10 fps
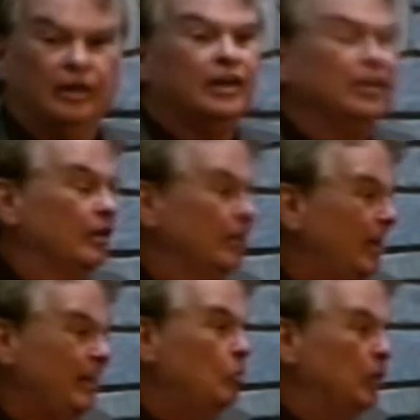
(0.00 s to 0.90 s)
the
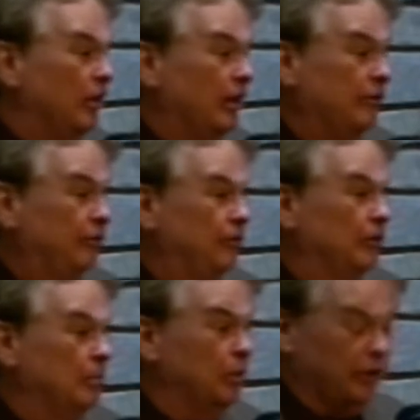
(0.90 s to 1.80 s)
light went off
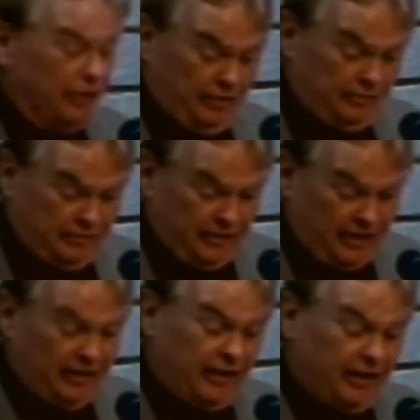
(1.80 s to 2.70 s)
for Myrtle.
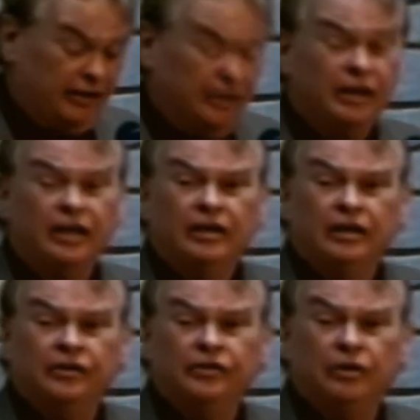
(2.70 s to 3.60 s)
And
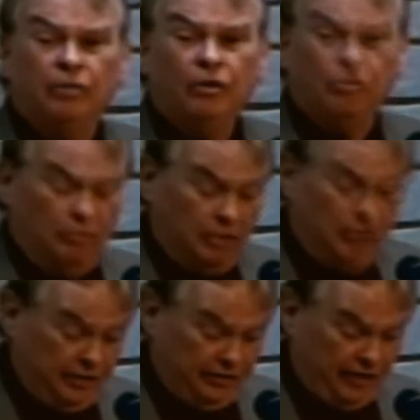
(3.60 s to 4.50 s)
his quote
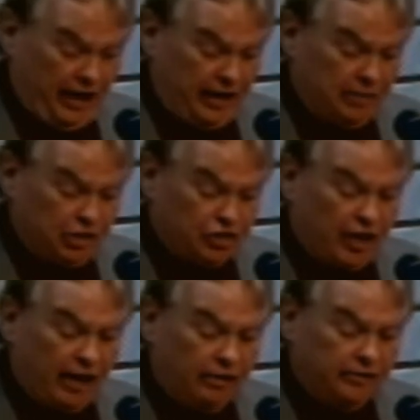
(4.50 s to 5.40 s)
was, I am a
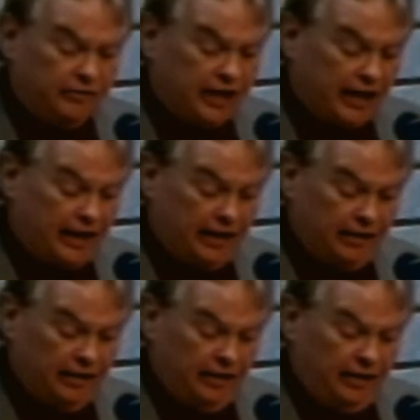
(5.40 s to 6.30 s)
child of
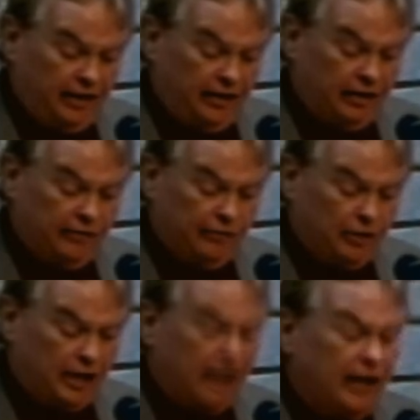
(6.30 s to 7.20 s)
God, and
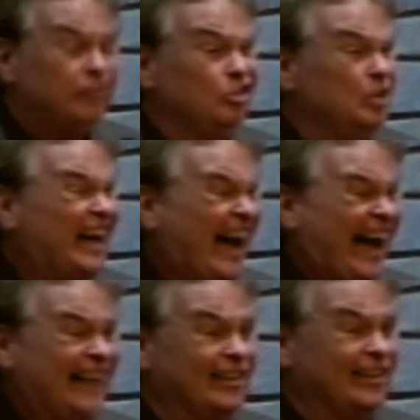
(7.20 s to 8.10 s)
therefore I do
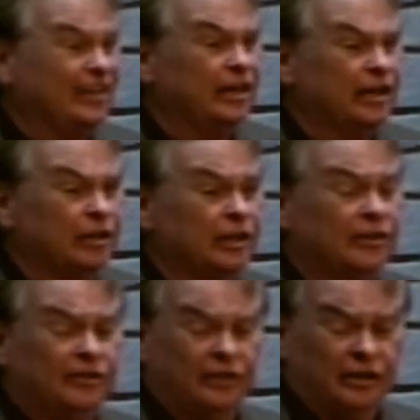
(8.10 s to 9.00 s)
not inherit
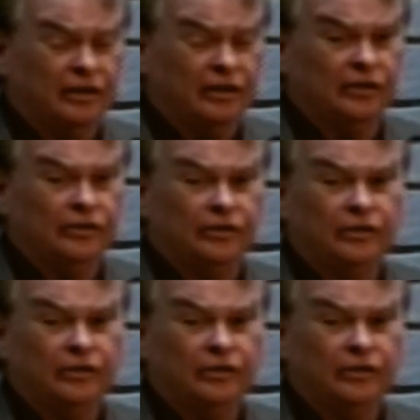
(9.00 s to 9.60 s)
sickness.